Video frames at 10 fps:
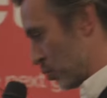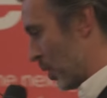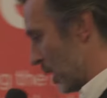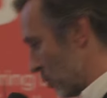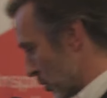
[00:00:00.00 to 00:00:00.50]
is
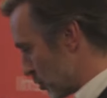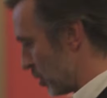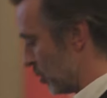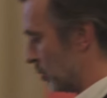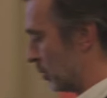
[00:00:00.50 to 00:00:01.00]
why we're
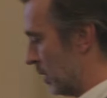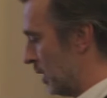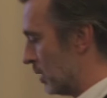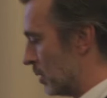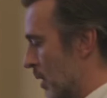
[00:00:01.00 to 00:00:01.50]
so
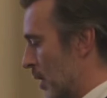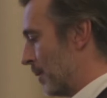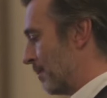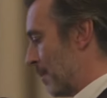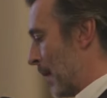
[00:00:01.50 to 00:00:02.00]
keen
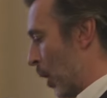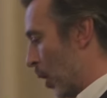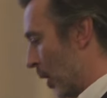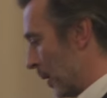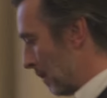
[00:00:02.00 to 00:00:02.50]

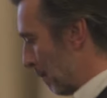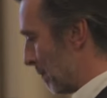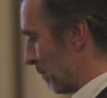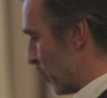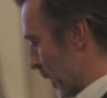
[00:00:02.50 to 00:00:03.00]
on
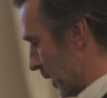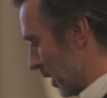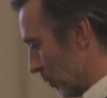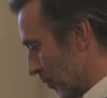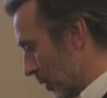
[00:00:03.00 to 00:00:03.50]
bringing
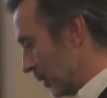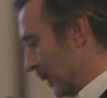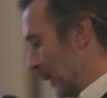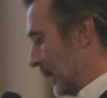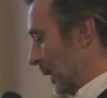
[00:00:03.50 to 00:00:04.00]
it over.
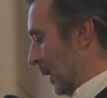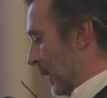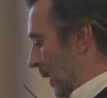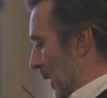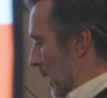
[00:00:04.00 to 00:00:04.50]

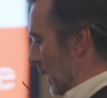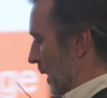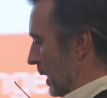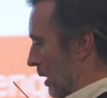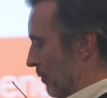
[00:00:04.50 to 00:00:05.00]

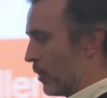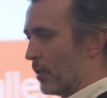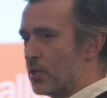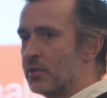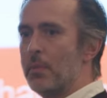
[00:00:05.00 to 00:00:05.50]
For
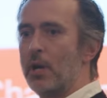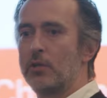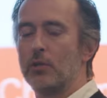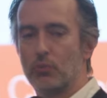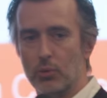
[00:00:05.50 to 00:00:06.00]
us, it's a
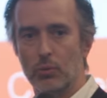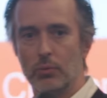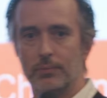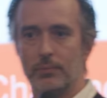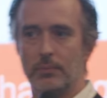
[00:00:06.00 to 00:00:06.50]
marketing tool.
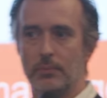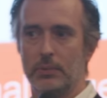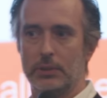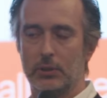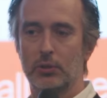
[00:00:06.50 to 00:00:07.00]

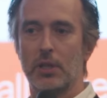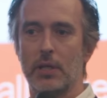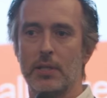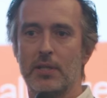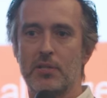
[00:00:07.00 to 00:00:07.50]
It's to
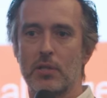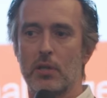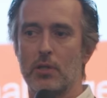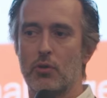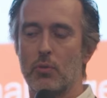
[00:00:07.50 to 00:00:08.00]
say this is a
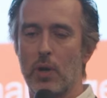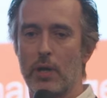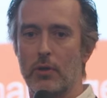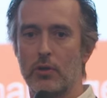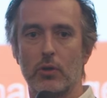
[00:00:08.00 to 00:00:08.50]
country
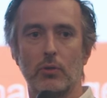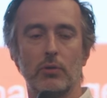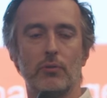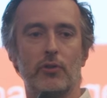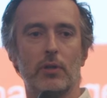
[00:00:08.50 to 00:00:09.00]
where not
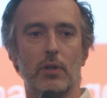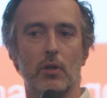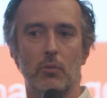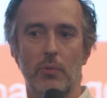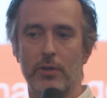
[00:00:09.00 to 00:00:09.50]
only you feel at
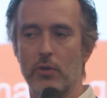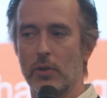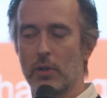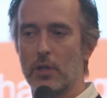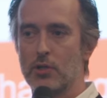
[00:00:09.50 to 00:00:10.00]
home when
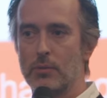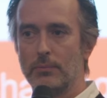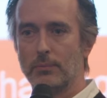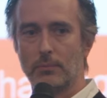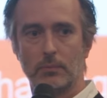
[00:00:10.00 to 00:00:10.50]
you're at
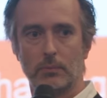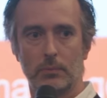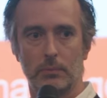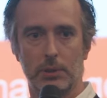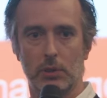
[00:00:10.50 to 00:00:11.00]
leisure,
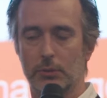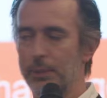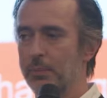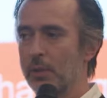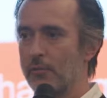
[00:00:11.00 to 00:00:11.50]
because
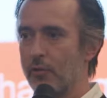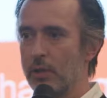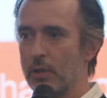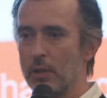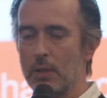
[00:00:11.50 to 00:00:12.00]
people are
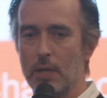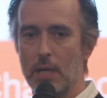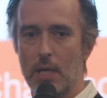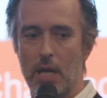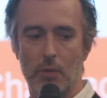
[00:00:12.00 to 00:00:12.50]
friendly
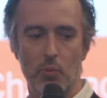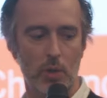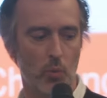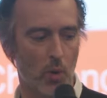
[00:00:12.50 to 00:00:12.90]
and we